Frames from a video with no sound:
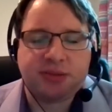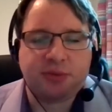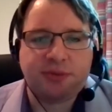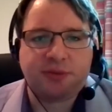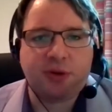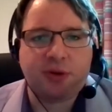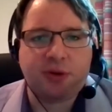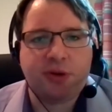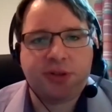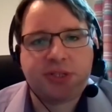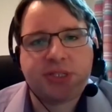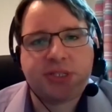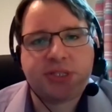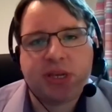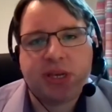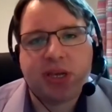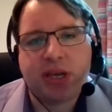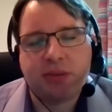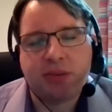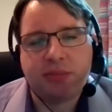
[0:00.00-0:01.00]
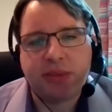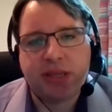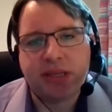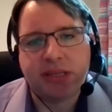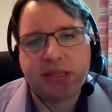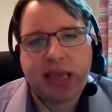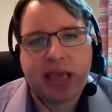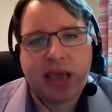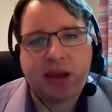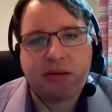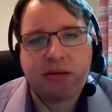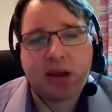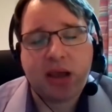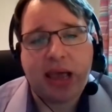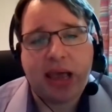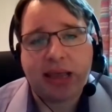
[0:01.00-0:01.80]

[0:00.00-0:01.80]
that we've got in the area,